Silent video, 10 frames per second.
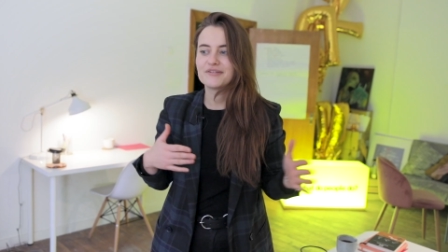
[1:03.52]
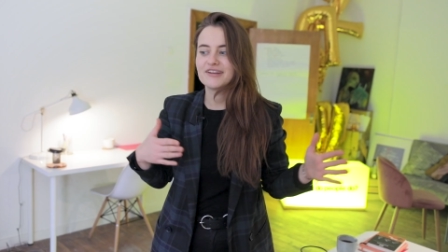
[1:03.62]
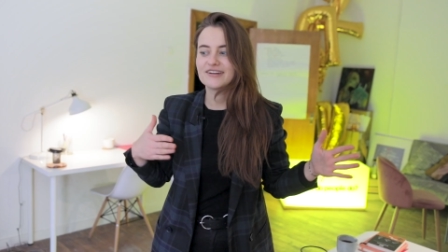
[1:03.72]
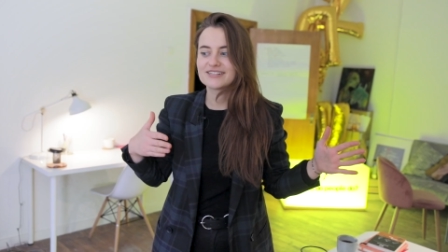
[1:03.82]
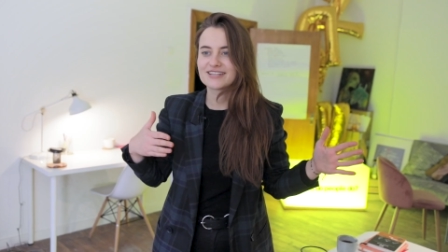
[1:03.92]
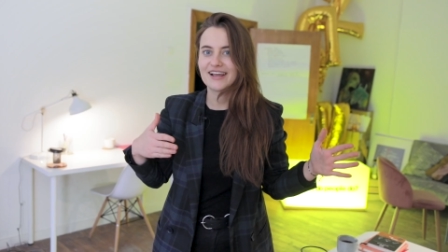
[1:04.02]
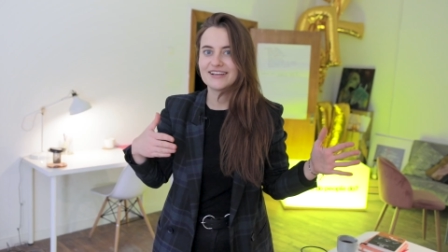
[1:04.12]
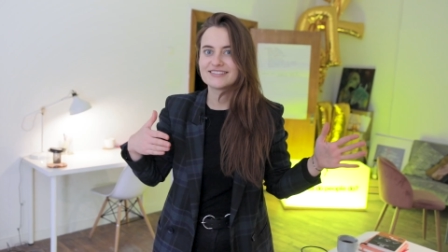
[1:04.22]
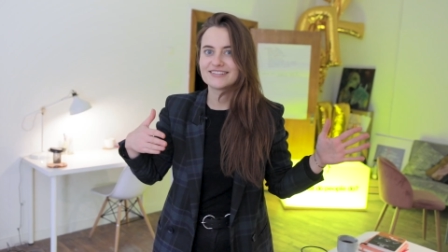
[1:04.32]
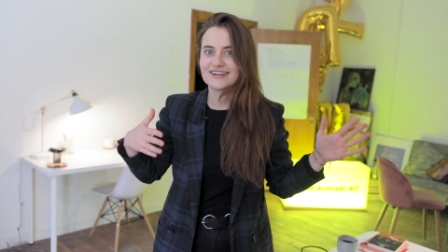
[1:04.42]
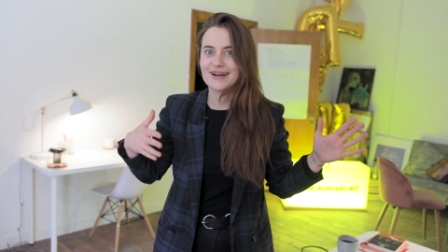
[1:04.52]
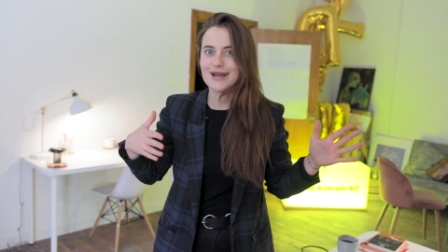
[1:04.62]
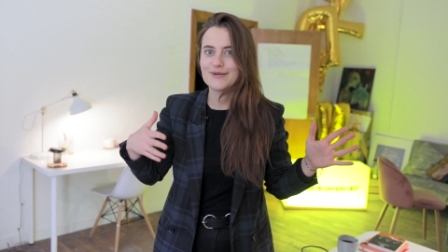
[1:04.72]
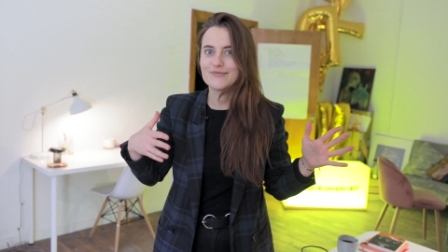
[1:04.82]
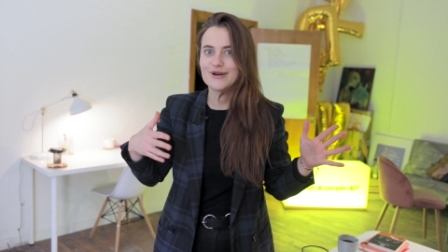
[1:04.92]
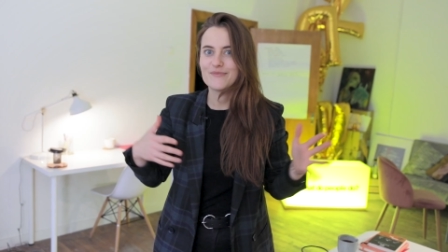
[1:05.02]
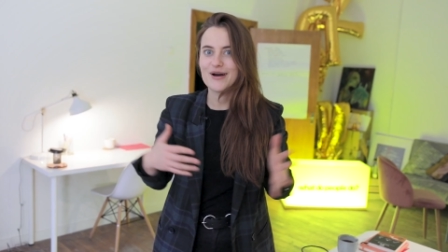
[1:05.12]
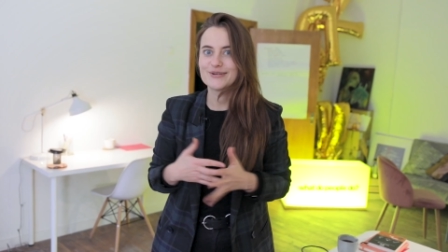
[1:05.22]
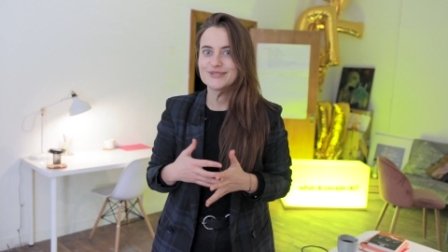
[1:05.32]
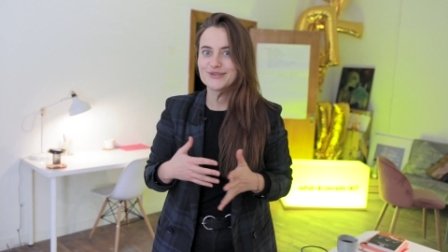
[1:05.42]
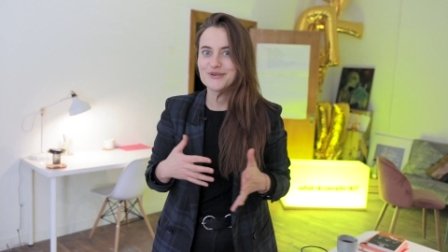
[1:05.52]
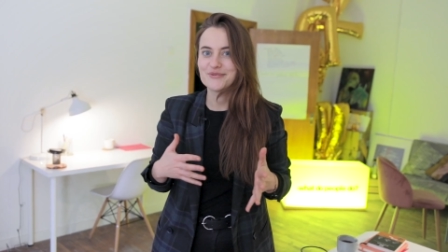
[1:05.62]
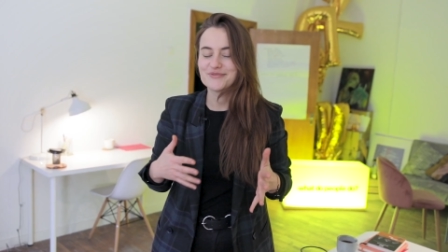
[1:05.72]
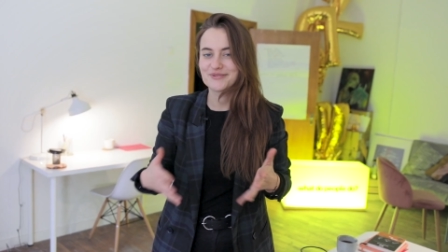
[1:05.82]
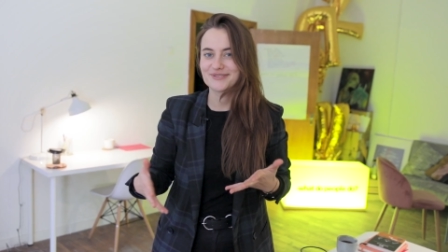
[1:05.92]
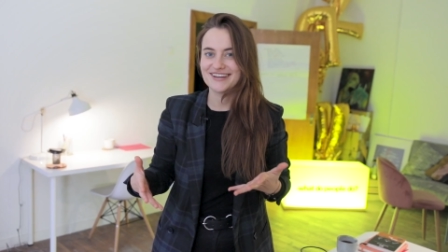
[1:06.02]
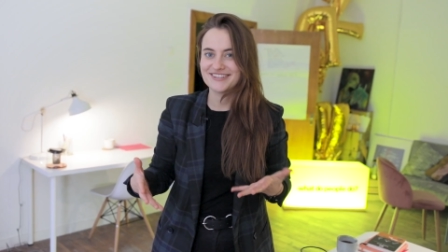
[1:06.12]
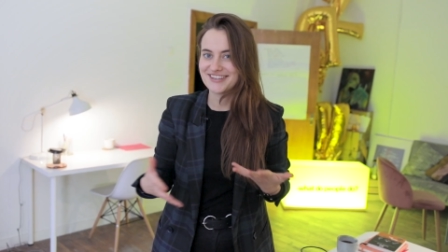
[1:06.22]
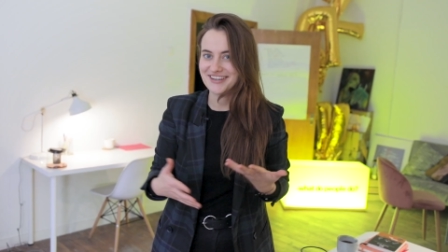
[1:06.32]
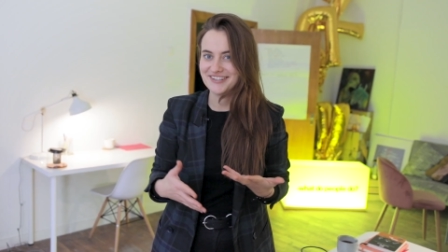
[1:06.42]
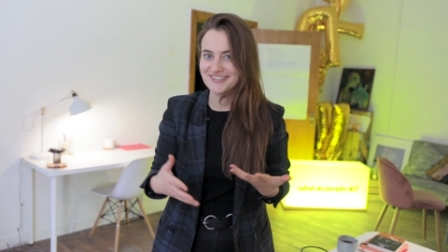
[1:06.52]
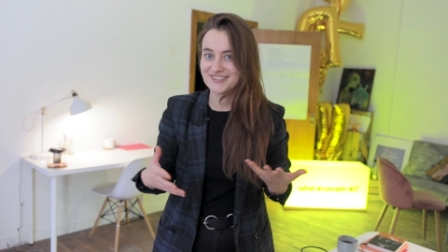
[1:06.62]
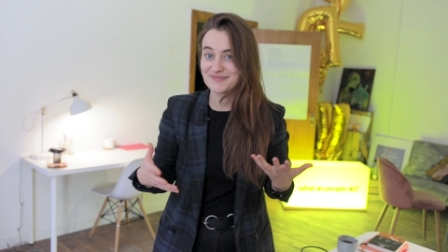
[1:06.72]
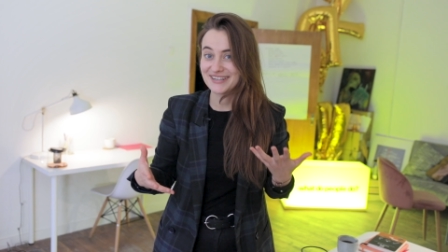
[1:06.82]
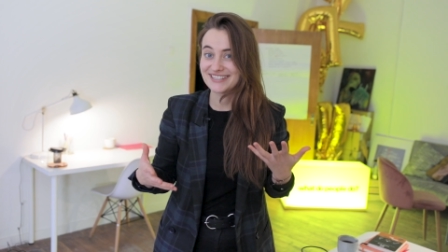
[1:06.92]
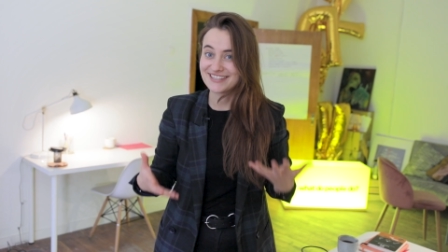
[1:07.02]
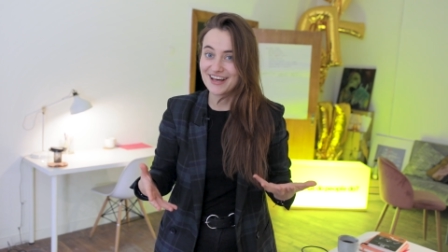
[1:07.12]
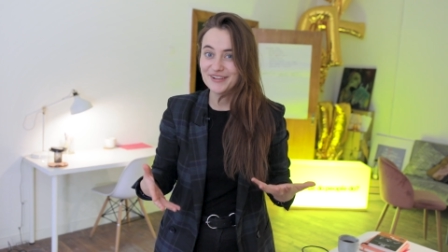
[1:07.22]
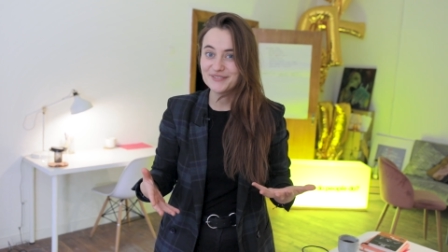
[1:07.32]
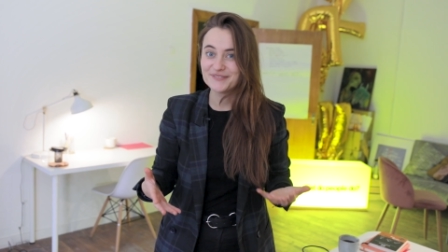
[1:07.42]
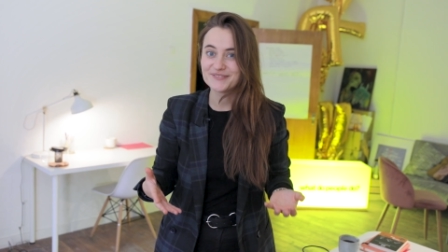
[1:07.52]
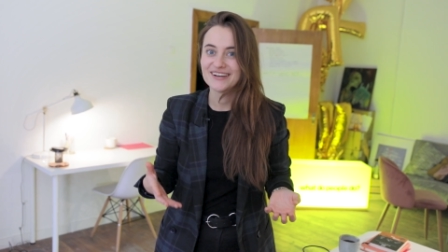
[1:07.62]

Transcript: 3 years later, I'm about to go through that change myself.